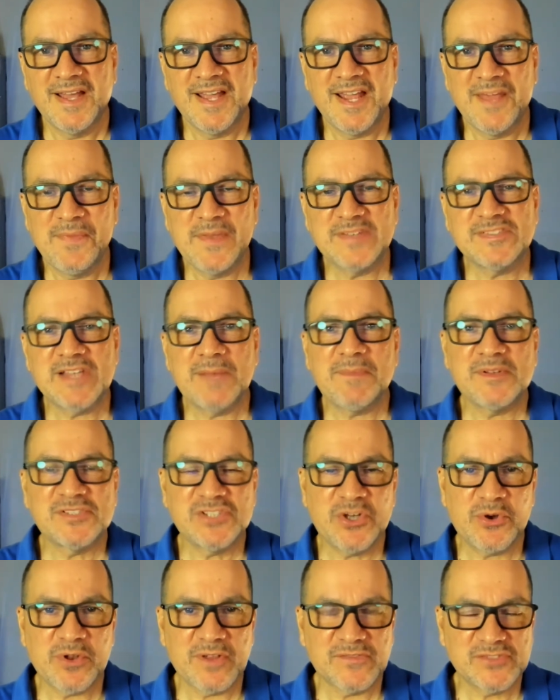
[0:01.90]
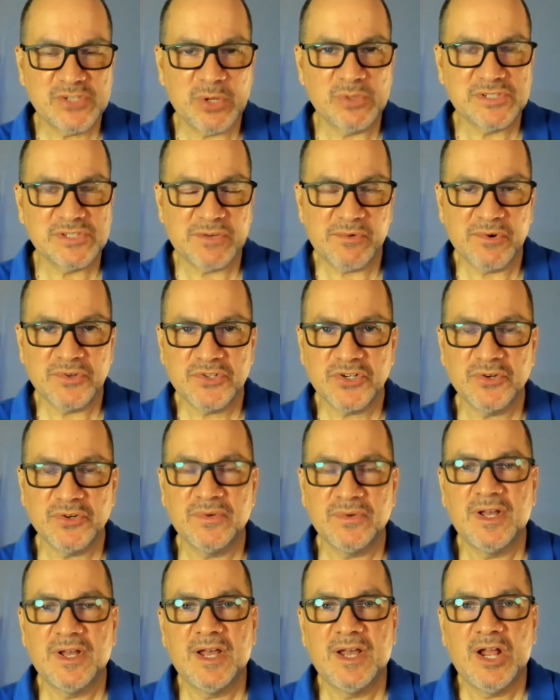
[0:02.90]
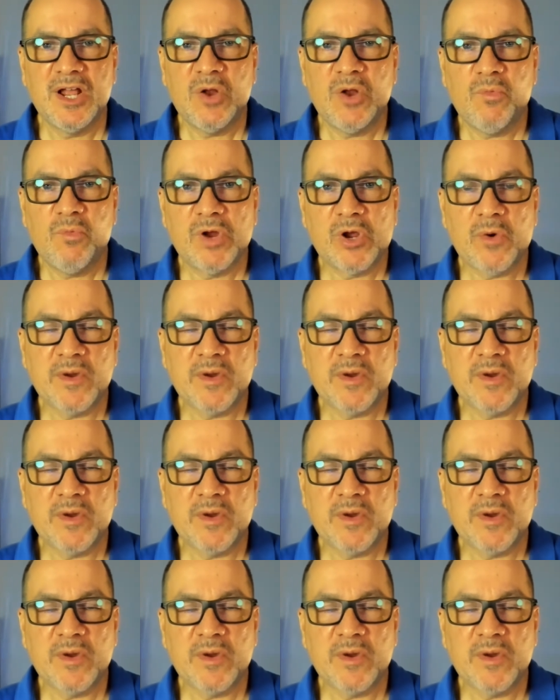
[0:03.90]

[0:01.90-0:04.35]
In this episode of Soul Zero 2, we're